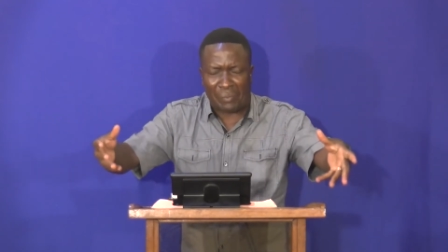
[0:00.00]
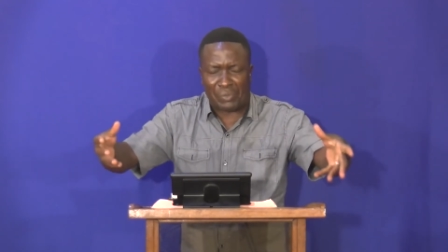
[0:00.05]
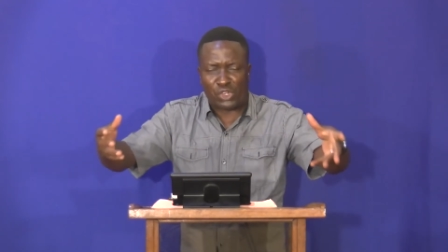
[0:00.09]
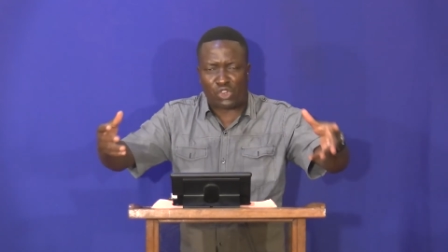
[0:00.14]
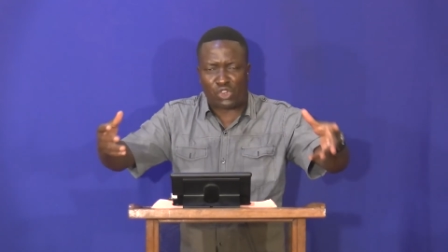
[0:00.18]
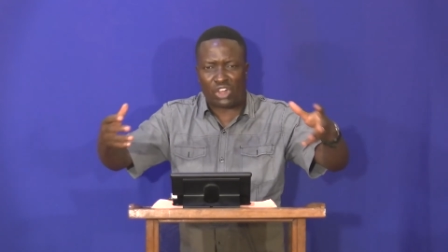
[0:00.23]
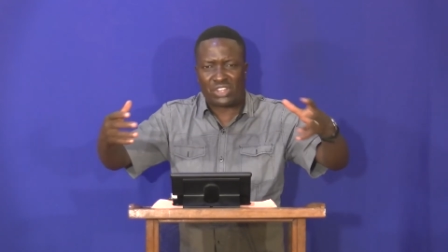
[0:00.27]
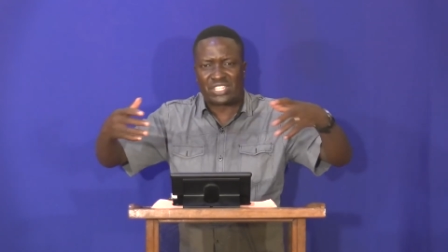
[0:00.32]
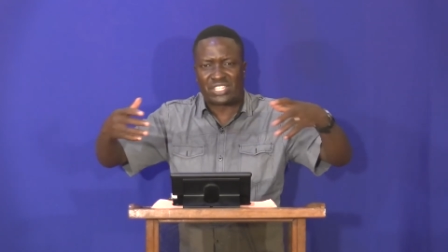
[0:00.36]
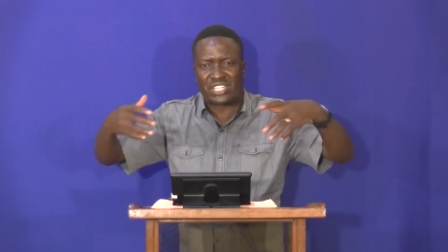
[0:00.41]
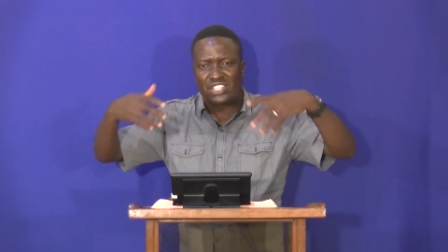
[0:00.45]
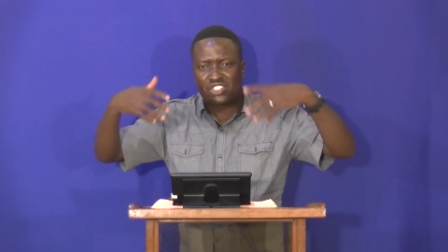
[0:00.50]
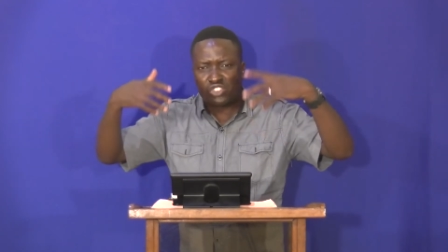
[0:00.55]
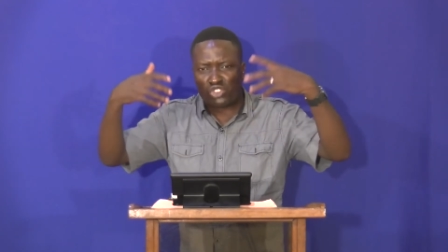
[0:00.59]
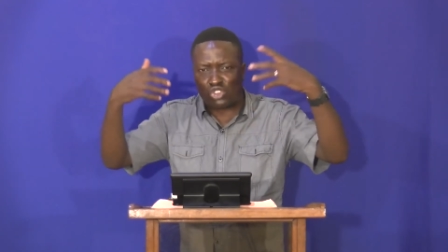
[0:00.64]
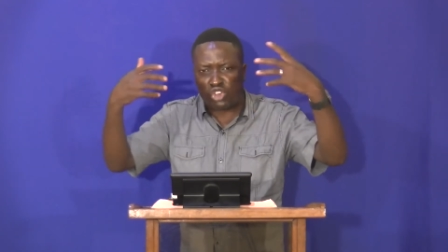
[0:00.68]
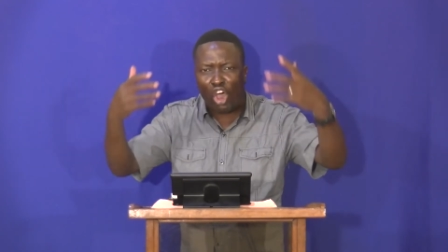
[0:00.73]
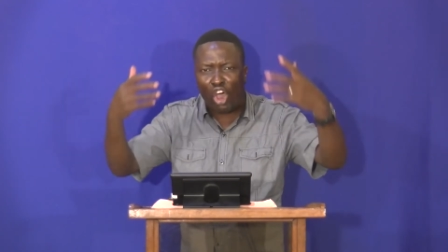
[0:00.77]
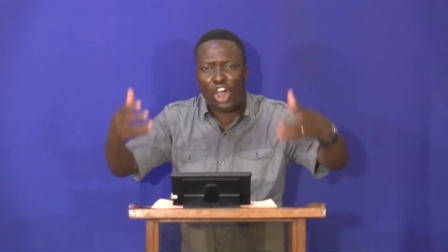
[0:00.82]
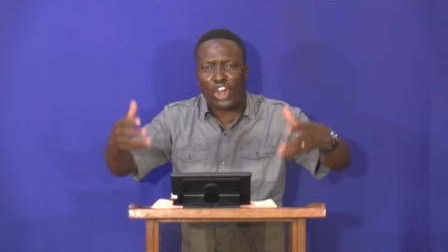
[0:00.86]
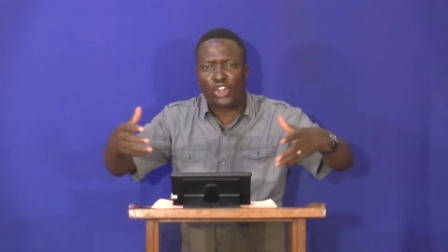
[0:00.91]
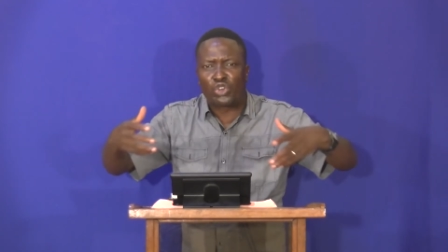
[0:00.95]
because it's
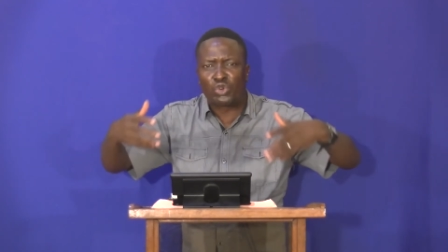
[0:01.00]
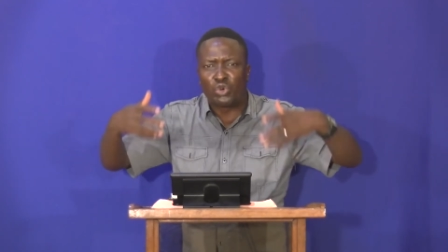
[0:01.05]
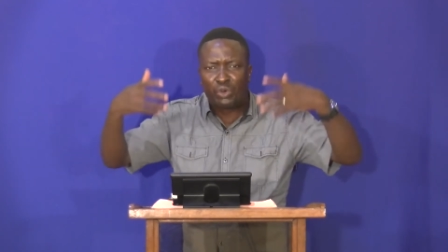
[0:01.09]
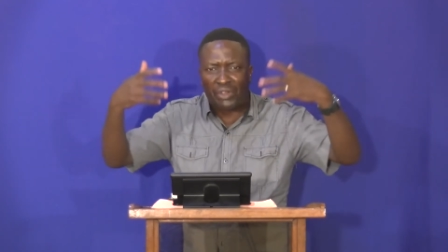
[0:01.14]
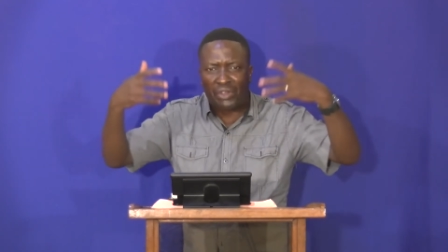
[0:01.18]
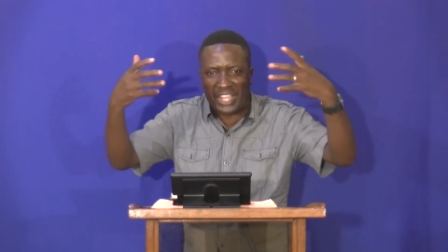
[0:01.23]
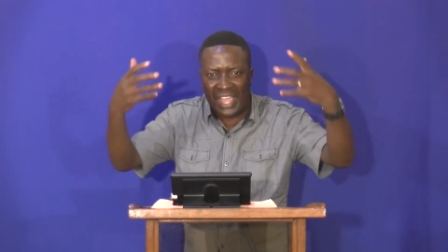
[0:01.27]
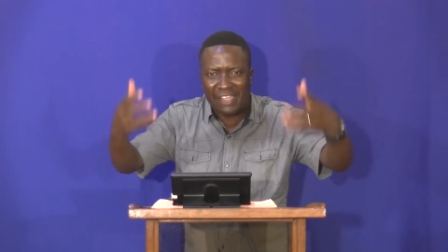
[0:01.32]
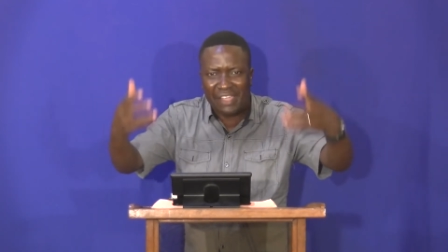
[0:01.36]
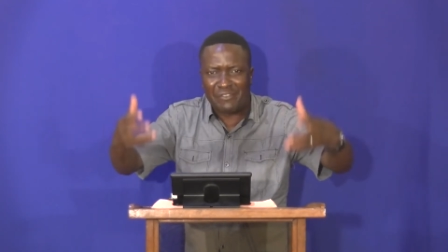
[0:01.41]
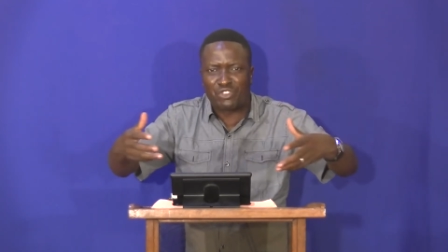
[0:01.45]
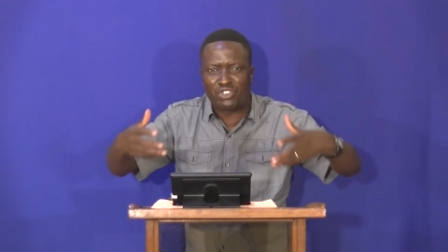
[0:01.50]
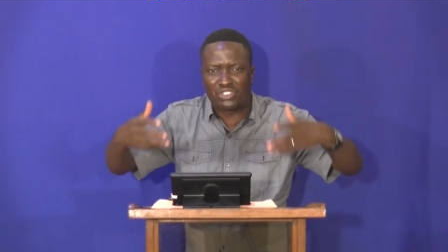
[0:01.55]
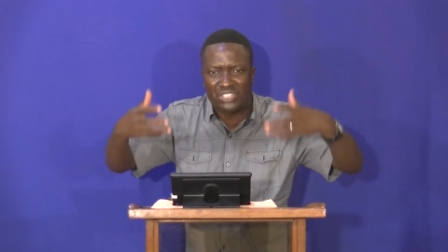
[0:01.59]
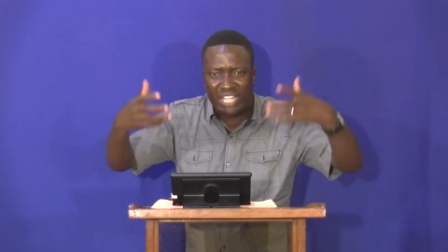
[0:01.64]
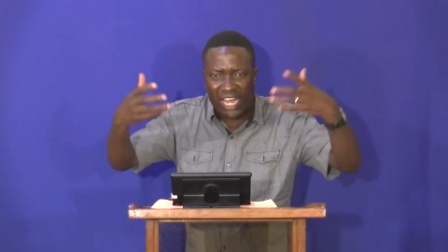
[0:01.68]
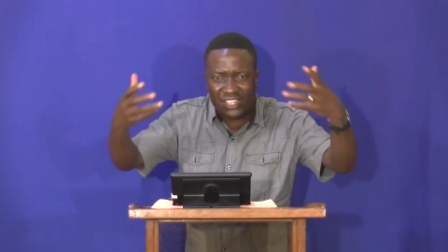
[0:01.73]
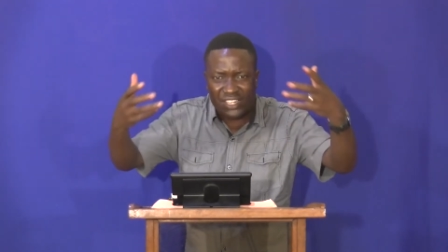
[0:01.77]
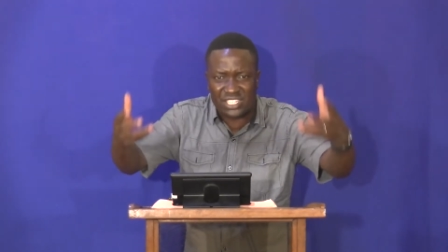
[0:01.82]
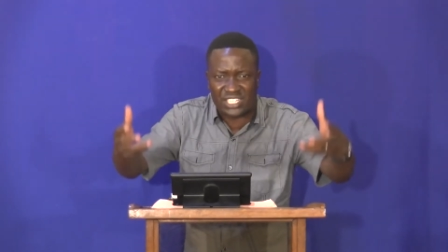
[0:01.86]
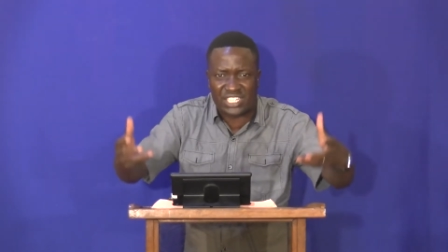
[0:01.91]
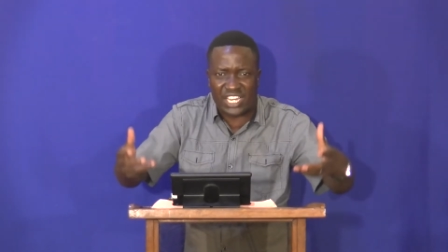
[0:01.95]
God who gave you
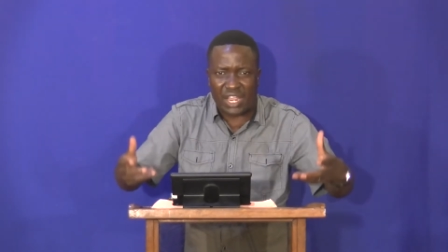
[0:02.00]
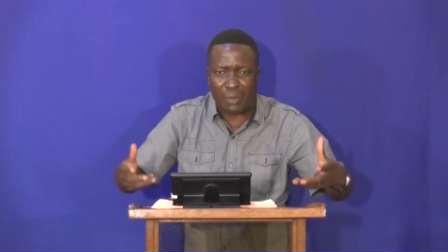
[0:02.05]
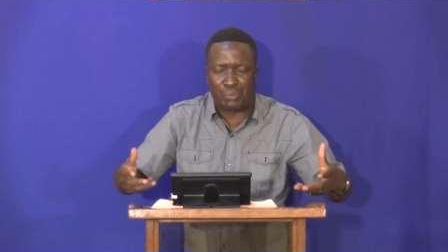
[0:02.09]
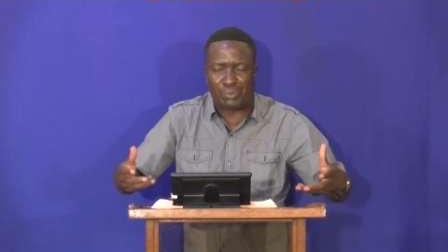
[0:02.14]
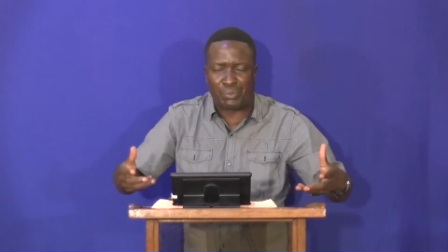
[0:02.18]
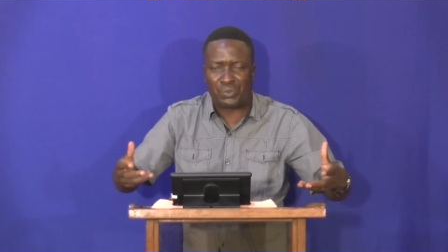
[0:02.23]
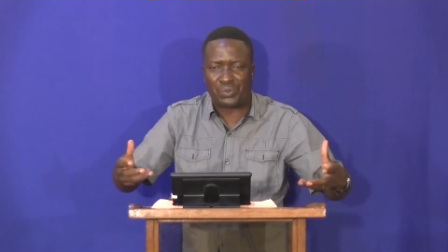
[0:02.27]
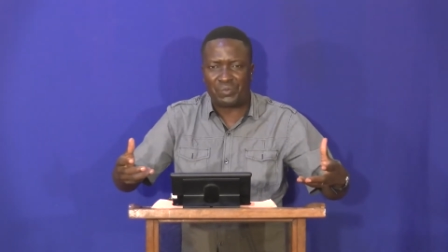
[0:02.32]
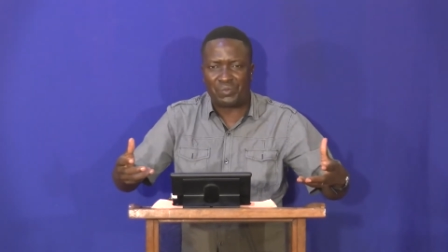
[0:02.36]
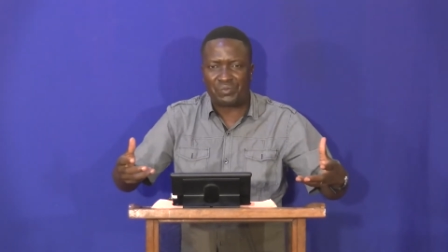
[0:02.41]
that step.